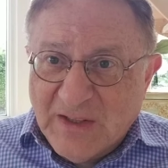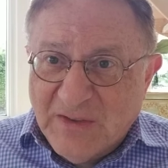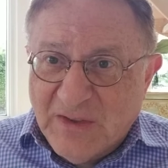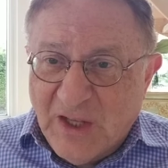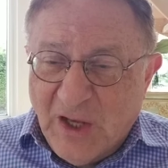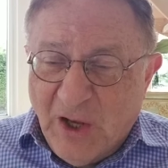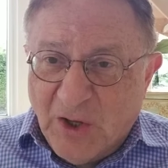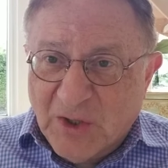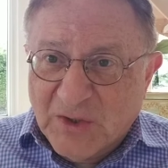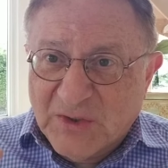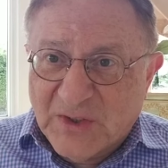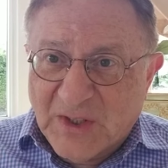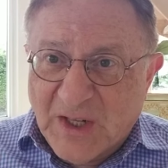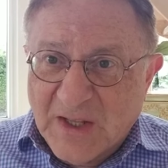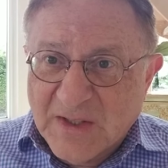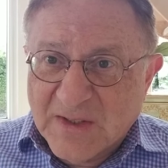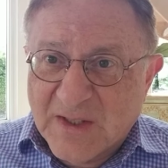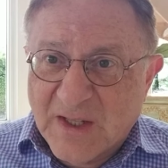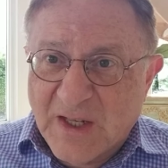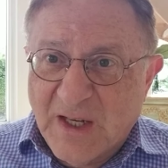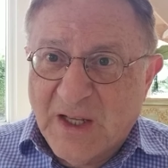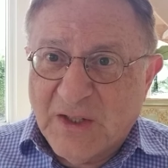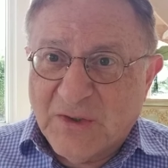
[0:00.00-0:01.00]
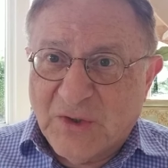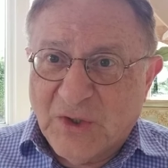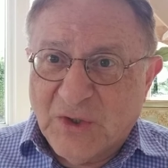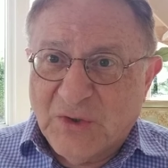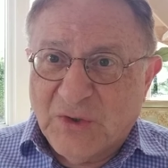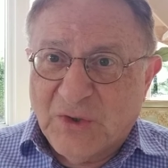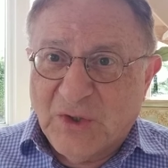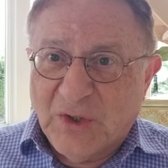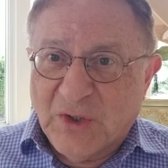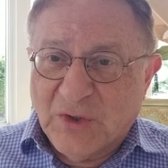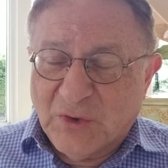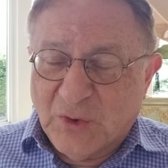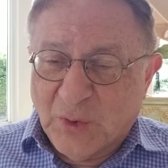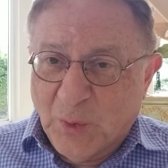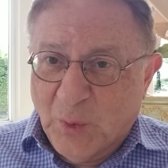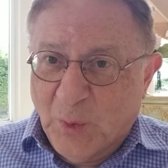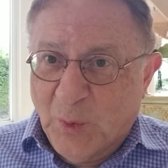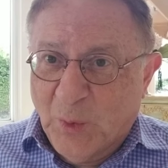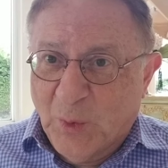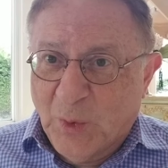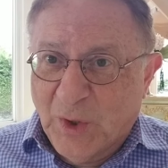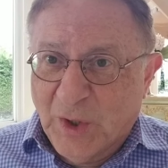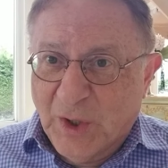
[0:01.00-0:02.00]
they are translated
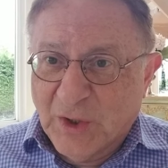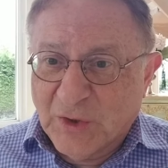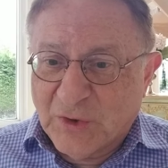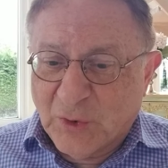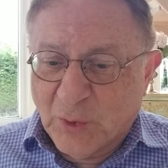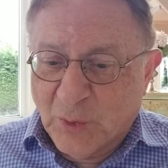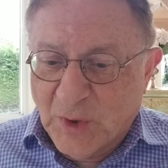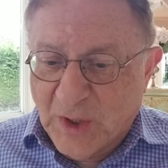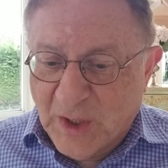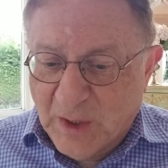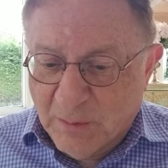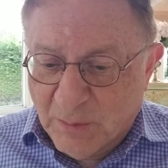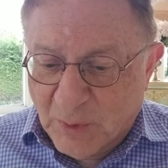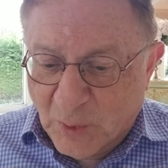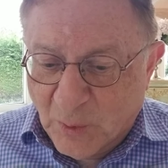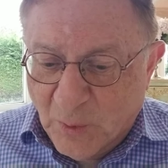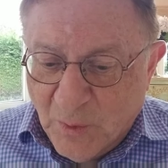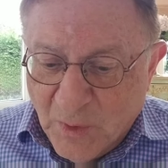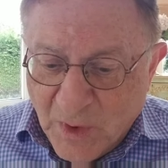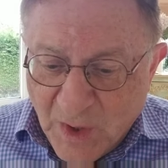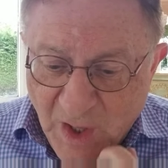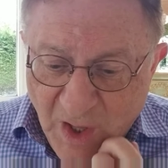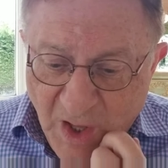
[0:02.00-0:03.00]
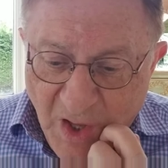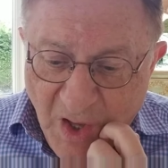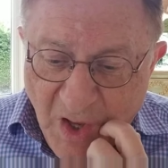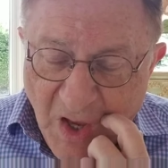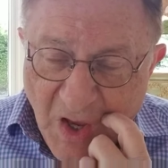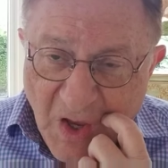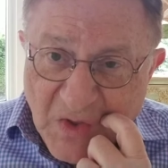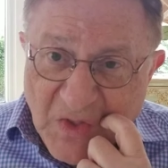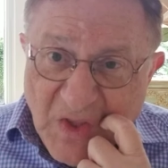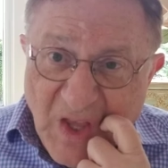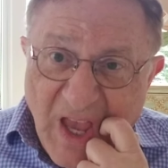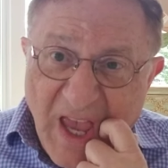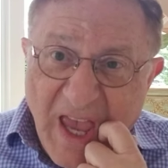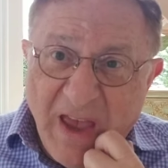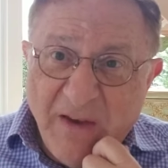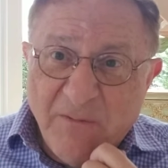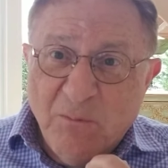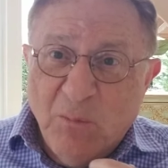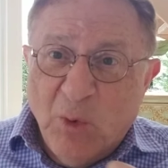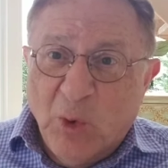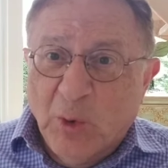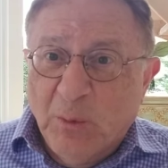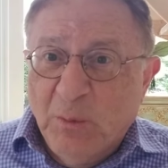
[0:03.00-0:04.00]
to Hebrew. They
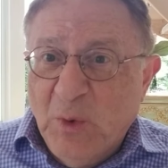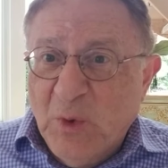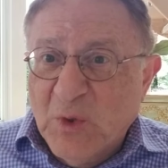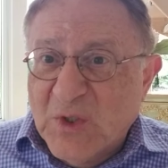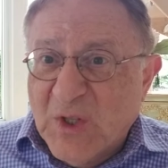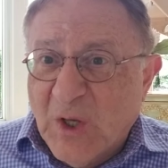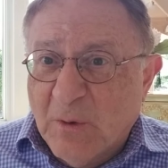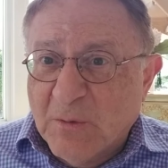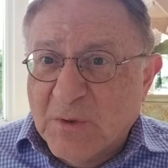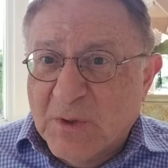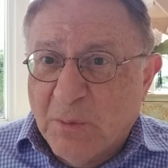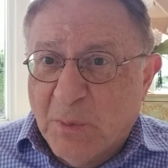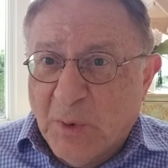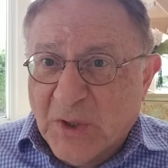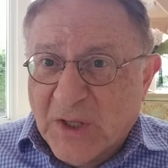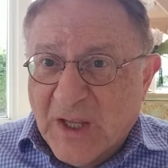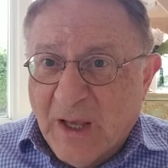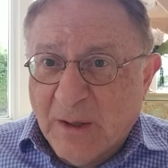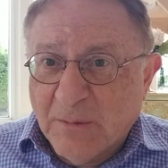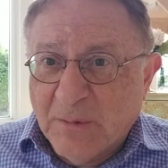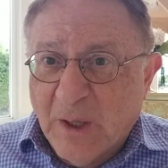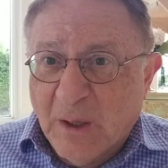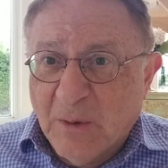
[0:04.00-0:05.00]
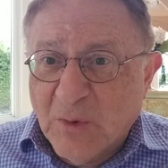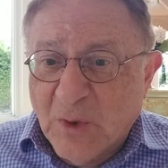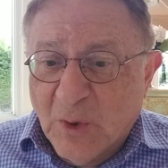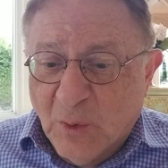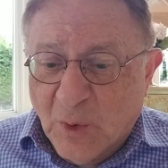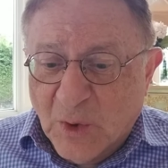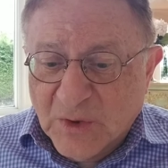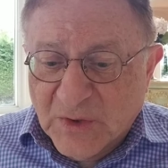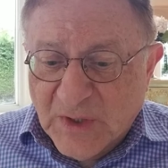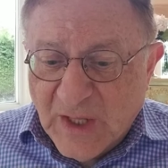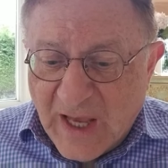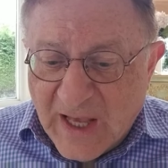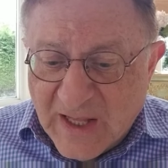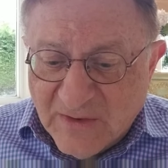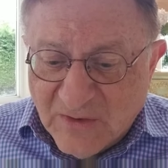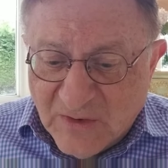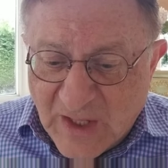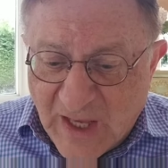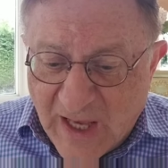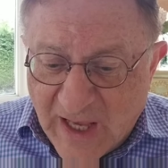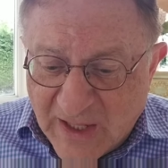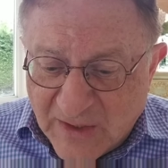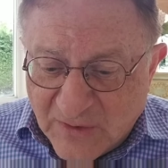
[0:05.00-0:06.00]
have more museums per capita in the world,
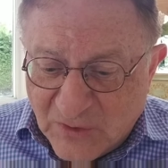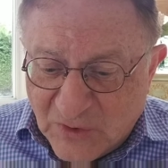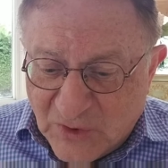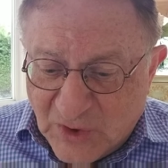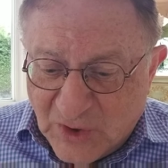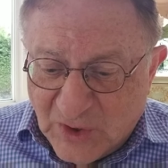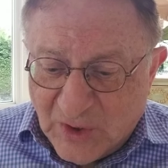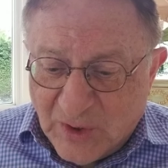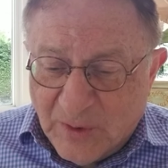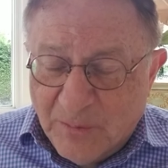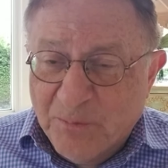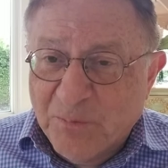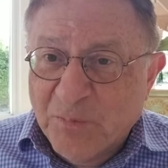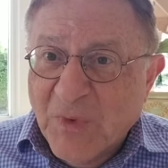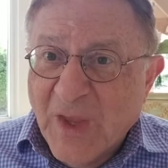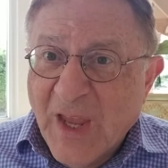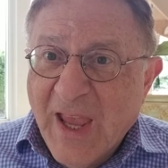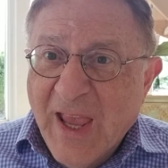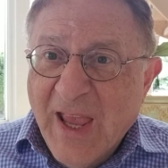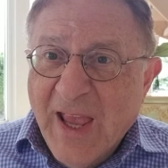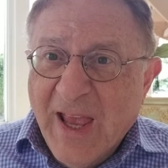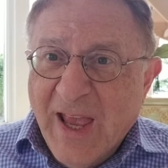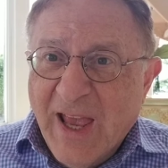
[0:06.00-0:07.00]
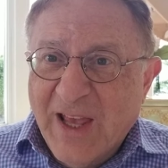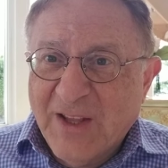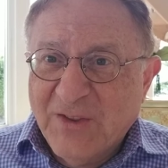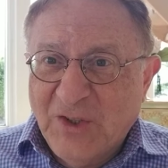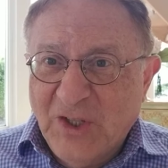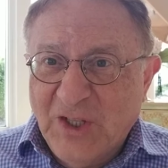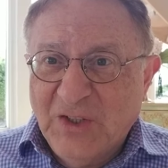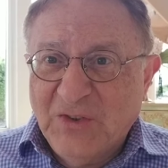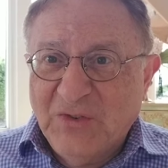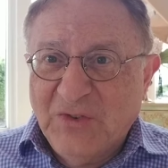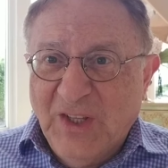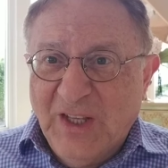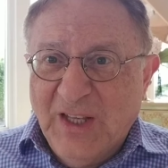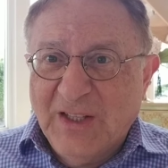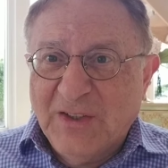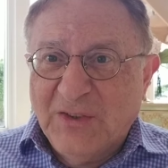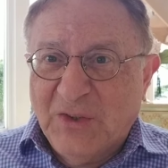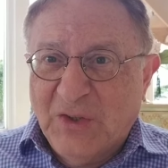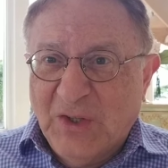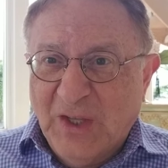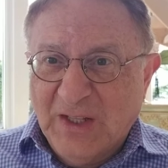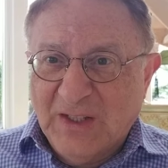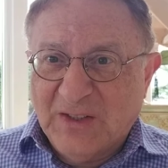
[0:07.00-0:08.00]
and
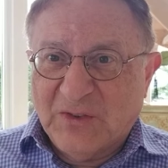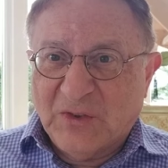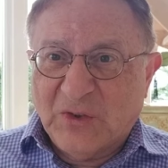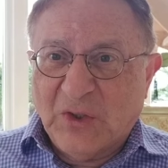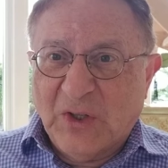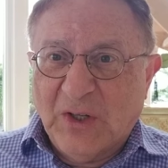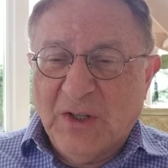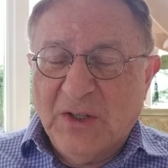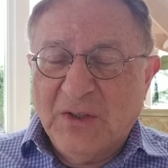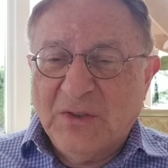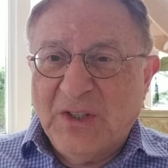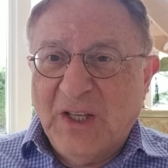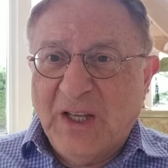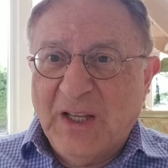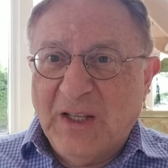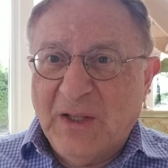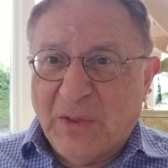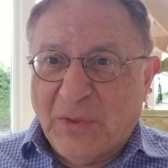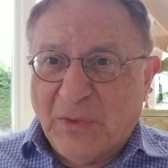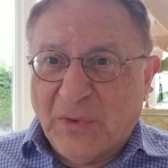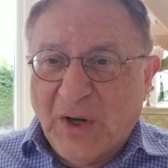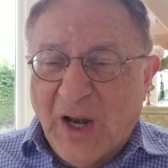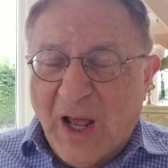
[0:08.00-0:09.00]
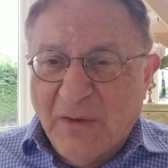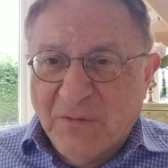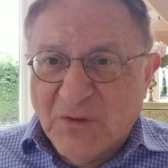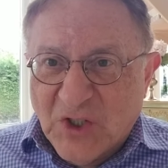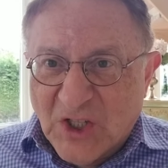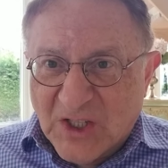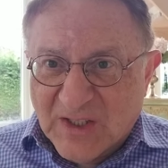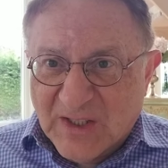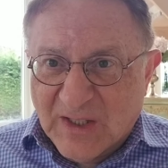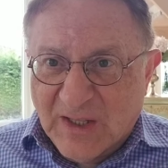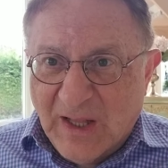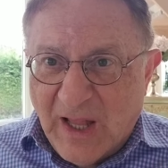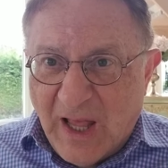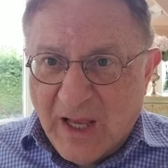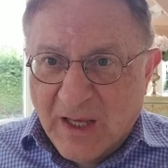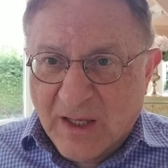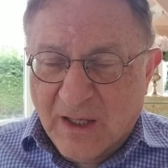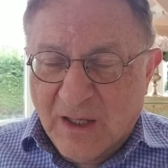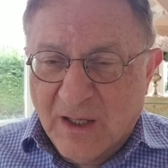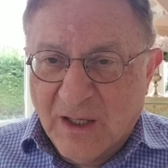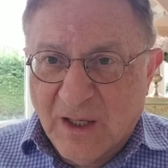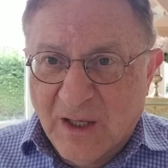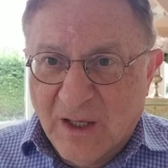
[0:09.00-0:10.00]
indeed they thrive, just like